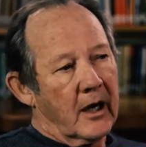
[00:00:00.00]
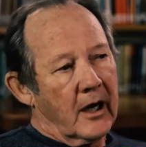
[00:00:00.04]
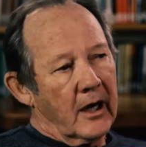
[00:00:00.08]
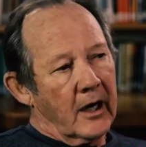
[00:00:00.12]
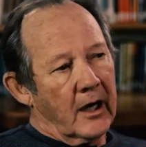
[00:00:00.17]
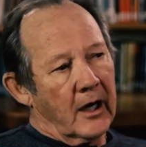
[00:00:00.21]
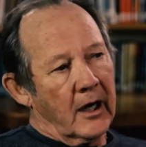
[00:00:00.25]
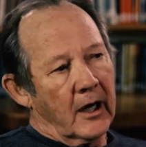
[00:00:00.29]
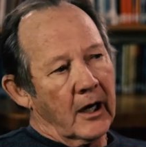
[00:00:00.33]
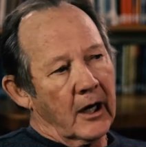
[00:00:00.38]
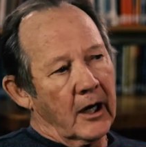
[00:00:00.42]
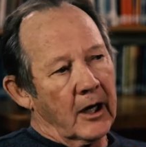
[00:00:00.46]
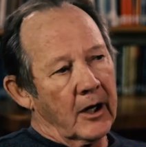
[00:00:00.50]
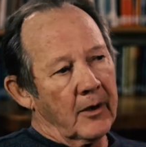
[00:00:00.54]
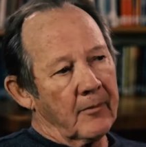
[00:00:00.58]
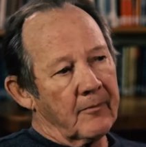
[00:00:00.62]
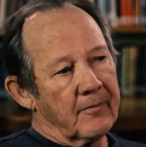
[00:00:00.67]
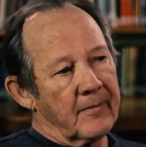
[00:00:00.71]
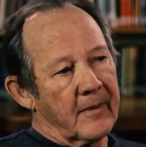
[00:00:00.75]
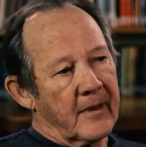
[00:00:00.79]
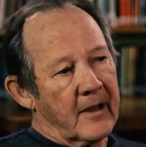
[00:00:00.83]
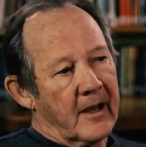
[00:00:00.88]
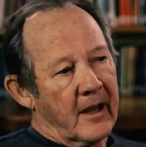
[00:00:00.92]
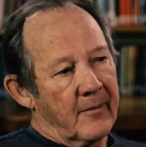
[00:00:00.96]

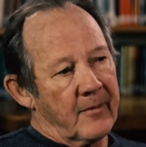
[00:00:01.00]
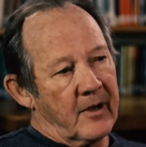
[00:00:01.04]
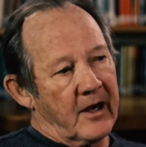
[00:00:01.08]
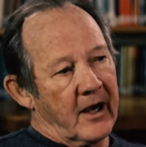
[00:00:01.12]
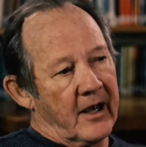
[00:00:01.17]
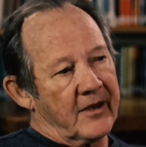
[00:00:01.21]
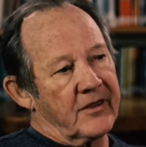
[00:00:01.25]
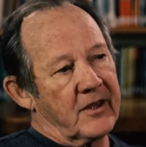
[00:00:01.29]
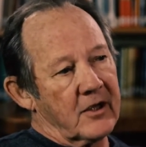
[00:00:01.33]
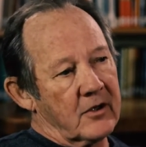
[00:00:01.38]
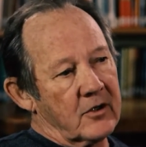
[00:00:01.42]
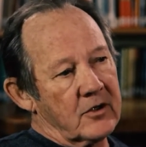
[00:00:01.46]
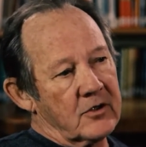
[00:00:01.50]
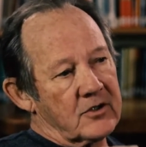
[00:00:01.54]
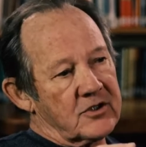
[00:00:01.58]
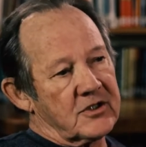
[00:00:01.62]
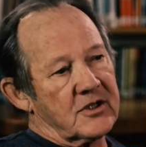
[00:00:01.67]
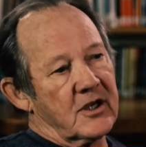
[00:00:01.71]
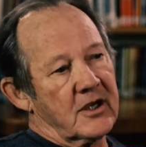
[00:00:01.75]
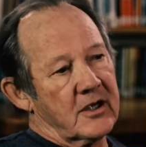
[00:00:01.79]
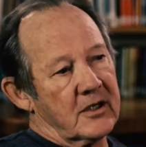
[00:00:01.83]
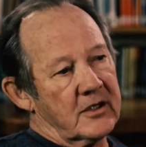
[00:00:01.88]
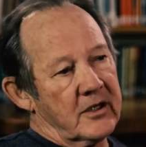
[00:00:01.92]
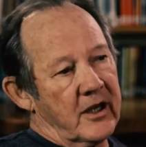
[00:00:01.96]
I think you're
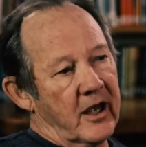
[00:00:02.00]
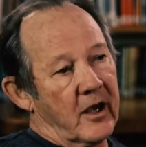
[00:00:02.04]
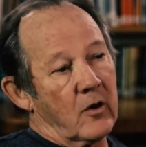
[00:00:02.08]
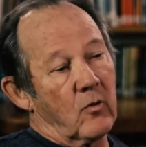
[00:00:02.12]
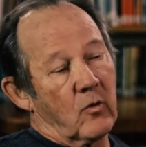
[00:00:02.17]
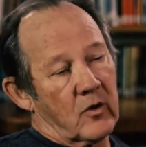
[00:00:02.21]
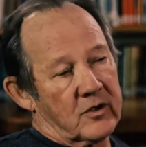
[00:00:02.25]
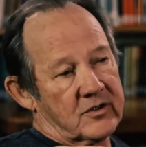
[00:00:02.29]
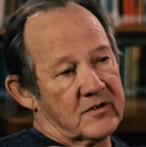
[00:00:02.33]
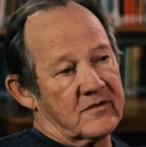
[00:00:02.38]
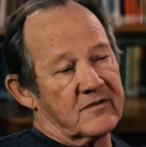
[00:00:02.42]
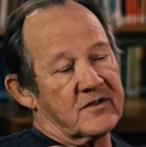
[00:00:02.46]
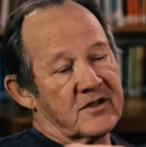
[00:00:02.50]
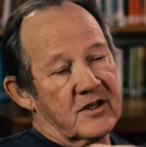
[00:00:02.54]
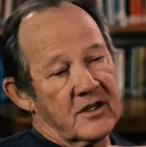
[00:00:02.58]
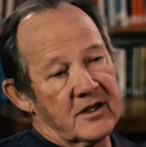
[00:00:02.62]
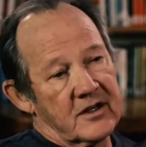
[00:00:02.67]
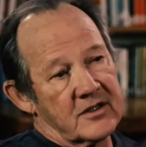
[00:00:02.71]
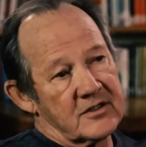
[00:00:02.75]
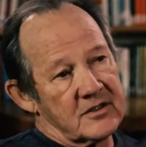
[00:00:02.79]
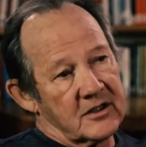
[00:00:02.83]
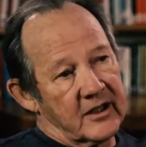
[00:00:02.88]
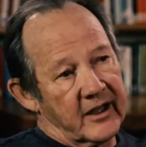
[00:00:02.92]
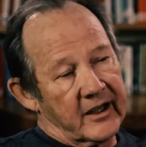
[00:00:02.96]
seeing networks of
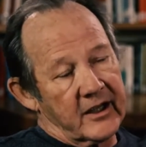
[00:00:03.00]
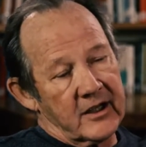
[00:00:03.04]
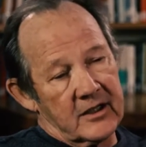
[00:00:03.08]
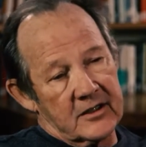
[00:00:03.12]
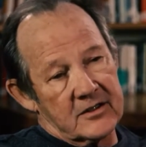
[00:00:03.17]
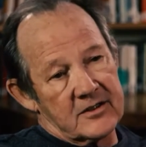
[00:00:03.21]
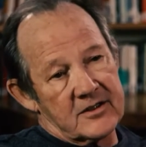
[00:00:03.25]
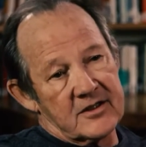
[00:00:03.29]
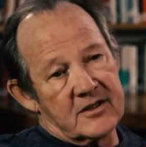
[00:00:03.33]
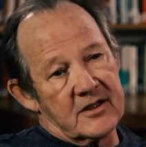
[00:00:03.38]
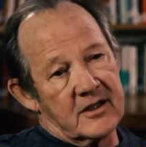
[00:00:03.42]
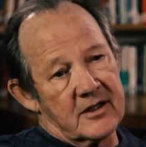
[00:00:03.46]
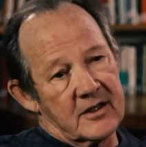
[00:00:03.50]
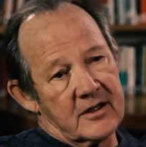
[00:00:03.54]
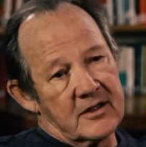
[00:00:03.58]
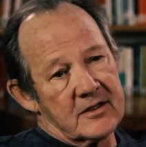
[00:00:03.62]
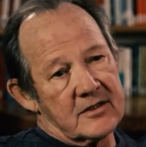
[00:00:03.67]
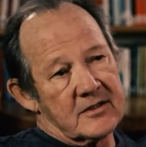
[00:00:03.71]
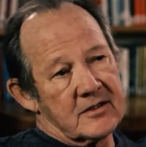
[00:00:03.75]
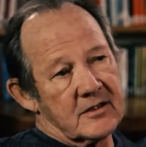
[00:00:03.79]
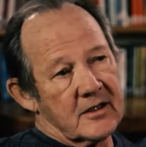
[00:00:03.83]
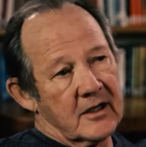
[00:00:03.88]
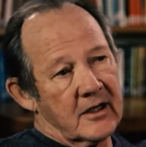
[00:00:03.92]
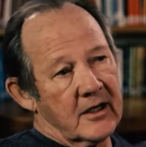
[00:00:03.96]
cities linking to
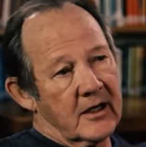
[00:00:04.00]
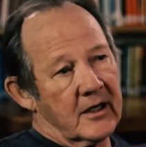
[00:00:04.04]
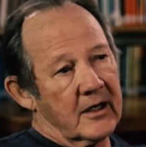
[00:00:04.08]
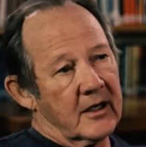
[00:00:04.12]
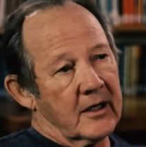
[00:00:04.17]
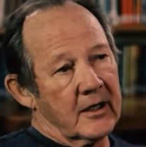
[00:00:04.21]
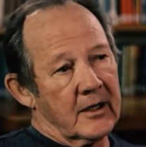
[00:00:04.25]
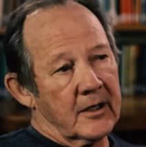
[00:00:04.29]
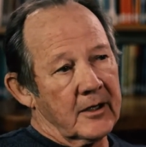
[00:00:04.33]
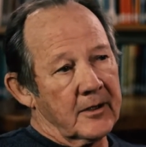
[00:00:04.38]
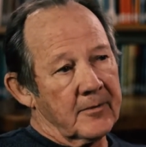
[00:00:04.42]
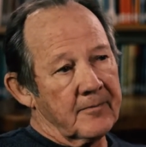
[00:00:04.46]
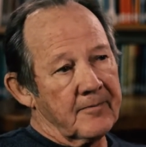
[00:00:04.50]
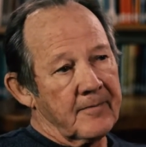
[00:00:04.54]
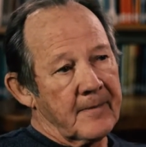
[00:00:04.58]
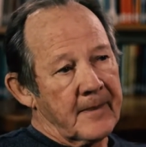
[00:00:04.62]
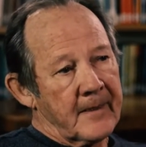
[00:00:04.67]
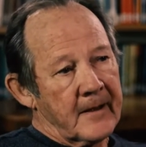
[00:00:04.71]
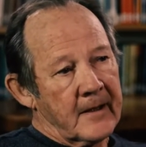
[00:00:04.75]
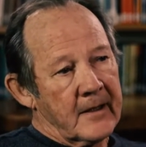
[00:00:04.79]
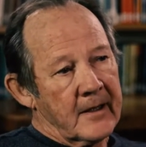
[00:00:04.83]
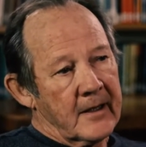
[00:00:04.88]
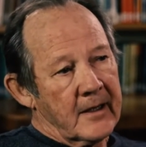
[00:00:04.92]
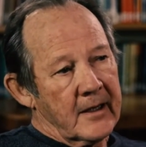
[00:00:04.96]
cities,
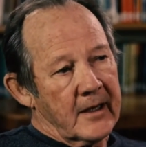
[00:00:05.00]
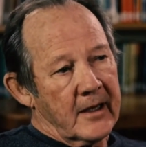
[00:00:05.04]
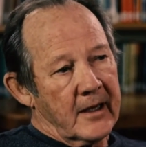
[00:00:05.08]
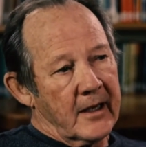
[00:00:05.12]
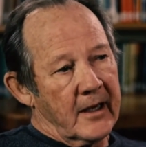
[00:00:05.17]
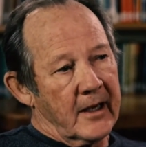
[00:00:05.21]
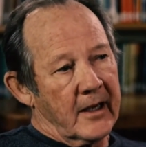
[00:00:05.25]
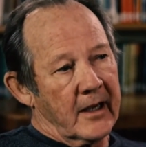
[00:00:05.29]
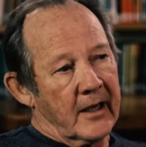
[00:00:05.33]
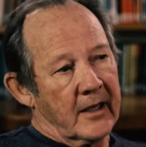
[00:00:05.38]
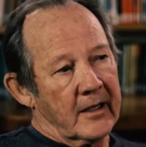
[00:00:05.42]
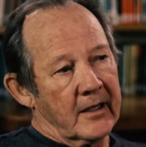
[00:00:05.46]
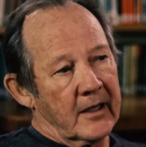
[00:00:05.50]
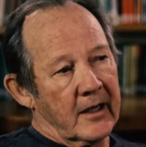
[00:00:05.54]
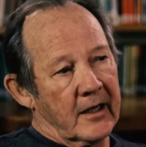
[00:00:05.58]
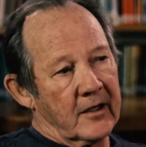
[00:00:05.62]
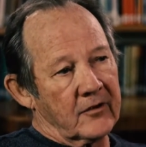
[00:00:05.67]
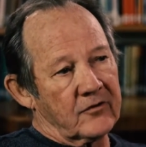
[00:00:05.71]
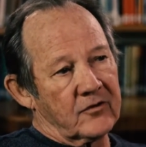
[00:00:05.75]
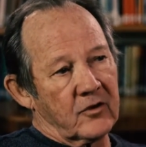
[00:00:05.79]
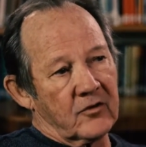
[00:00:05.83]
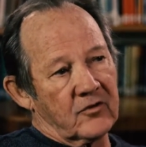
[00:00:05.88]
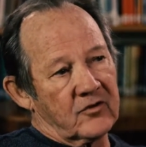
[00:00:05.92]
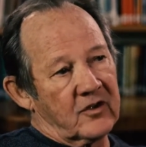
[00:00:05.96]

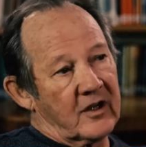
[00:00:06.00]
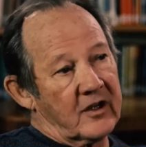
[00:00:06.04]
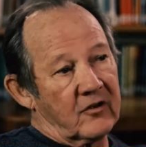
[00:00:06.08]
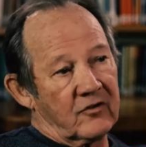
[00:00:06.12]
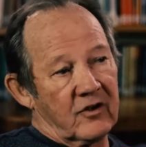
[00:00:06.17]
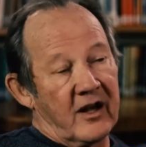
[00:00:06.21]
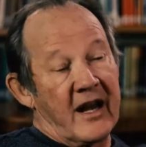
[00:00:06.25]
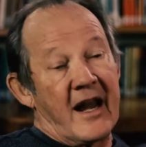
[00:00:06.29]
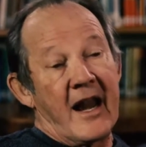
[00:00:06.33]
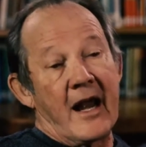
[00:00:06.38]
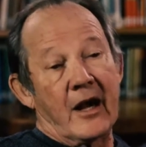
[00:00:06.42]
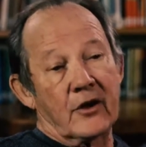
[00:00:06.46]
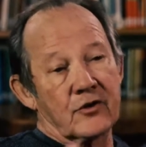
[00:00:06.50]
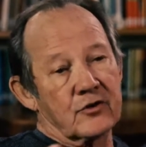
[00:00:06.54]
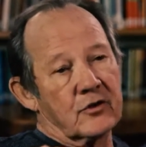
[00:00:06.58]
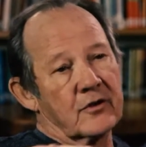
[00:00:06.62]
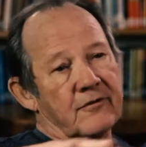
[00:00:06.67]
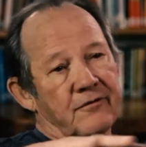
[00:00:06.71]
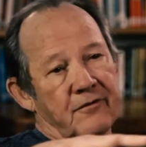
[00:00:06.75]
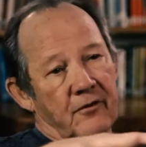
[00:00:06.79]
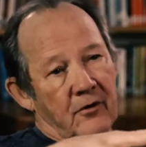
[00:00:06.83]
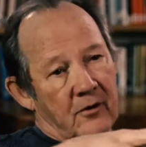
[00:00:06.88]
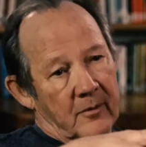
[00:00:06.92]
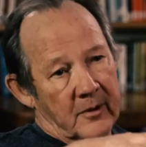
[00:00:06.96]
and so cities are
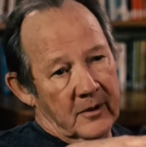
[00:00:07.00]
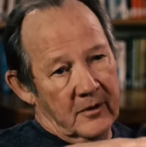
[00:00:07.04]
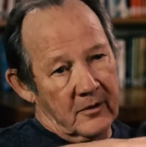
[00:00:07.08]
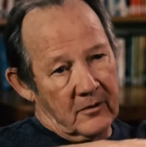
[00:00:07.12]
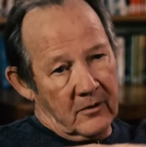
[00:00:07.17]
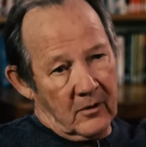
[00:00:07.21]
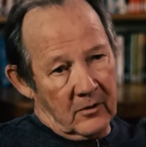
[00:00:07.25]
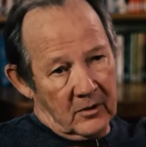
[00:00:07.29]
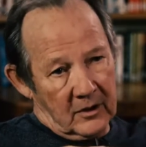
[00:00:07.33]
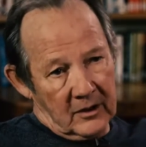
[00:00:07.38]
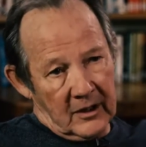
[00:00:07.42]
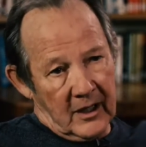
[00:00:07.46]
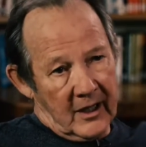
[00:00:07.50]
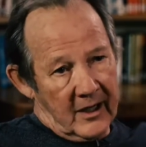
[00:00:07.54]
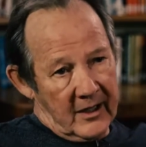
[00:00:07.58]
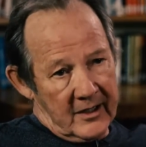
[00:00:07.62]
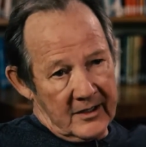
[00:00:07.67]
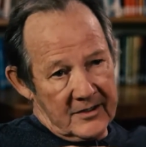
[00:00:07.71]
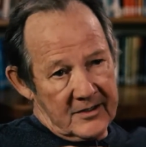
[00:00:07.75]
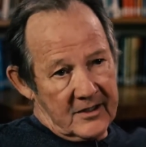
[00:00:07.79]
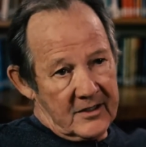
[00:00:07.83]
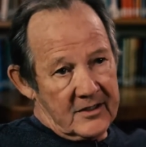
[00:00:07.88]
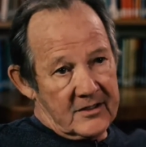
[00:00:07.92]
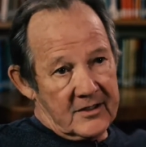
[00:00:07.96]
naturally forming their own
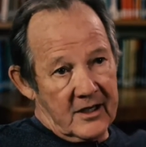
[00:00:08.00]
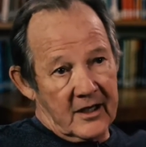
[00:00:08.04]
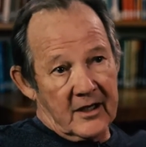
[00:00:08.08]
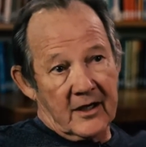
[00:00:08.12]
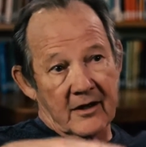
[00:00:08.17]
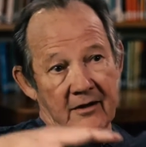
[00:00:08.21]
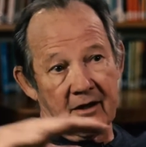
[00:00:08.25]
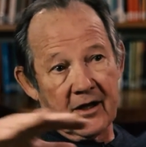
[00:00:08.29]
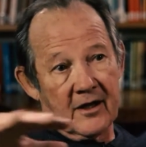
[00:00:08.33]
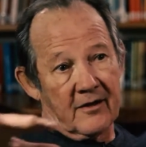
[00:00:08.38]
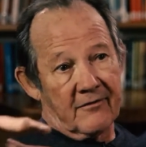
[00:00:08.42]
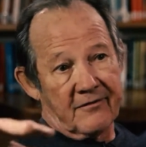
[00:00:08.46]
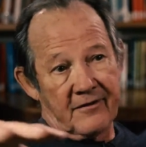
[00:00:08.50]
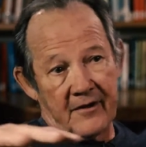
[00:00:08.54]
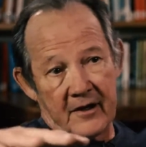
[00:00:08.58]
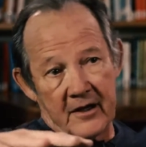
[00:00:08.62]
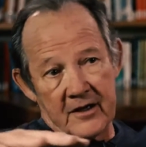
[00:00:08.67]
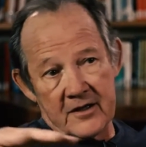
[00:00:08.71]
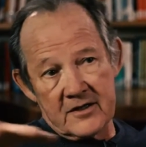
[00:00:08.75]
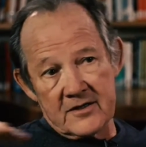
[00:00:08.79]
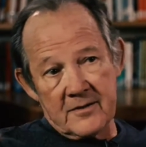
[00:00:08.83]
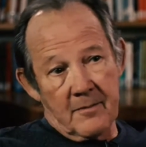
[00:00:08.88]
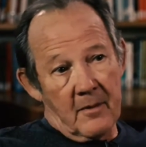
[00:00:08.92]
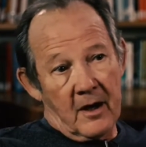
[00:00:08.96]
alliances and
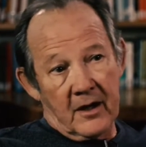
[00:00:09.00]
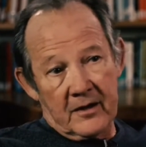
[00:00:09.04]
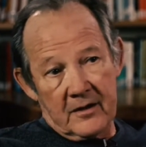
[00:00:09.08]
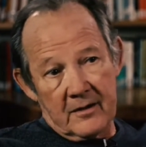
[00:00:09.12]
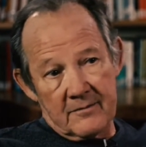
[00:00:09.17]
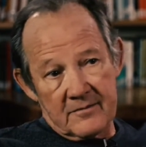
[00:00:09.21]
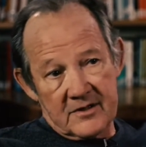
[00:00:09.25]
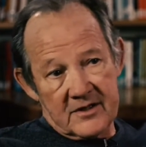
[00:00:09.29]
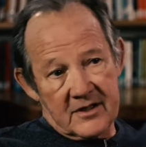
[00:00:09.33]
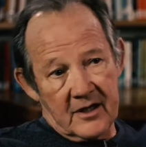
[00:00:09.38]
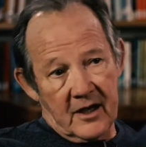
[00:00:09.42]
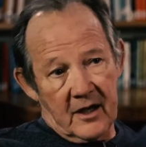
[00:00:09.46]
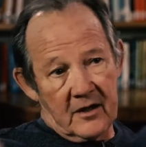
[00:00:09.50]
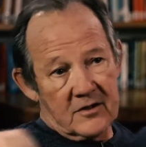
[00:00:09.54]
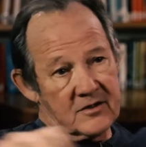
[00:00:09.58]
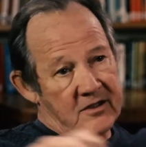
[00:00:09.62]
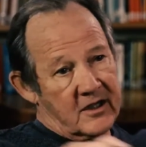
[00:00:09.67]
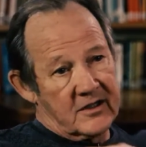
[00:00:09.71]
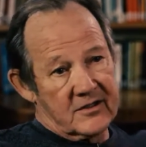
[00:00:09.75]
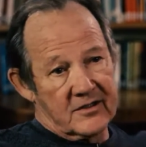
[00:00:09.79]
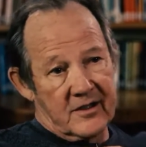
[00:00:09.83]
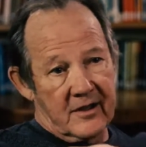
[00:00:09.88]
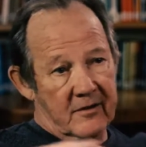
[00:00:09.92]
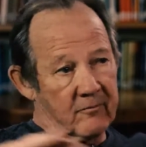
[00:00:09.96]
affinities among themselves
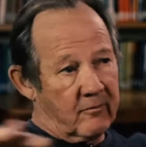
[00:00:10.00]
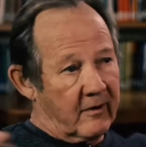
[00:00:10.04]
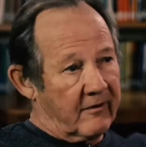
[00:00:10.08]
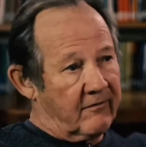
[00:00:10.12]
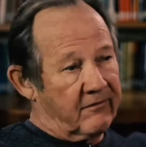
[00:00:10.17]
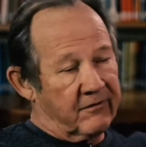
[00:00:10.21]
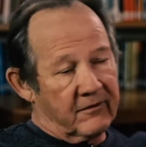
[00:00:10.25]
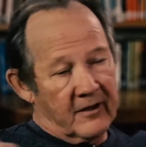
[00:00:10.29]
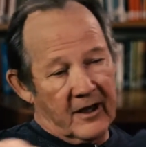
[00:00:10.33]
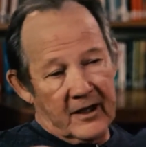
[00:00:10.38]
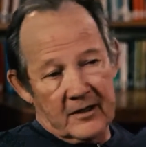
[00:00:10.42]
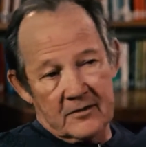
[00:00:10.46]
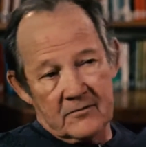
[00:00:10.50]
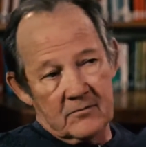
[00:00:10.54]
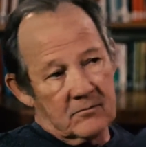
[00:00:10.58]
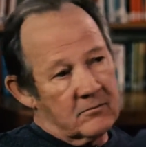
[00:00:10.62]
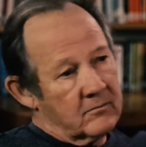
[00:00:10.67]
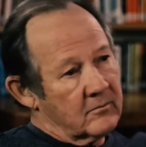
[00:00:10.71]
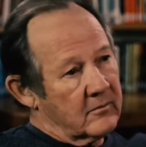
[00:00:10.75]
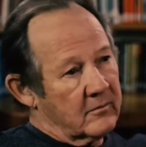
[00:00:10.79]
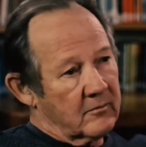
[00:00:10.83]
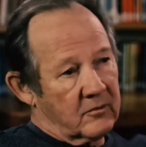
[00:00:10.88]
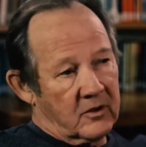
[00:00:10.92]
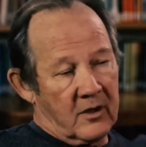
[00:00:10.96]
because they reflect
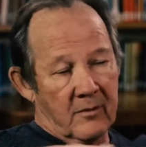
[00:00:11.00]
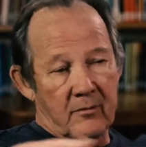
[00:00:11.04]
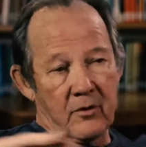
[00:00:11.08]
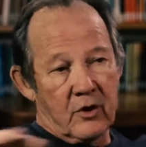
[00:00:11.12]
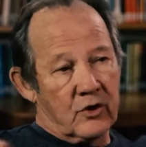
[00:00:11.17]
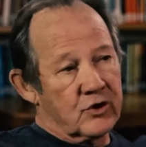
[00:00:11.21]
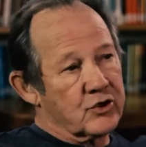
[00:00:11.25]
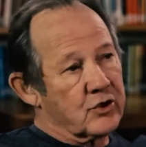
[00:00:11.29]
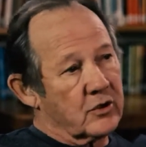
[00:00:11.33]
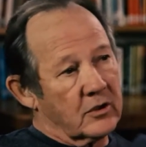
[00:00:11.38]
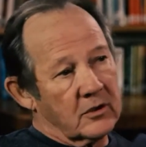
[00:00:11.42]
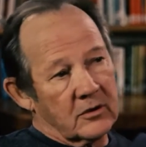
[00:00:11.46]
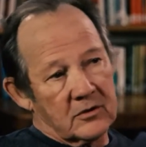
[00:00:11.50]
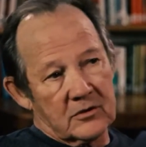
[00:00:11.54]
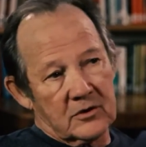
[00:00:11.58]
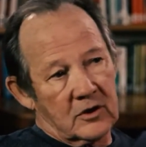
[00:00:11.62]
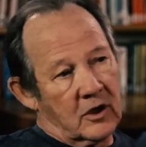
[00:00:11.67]
commercial,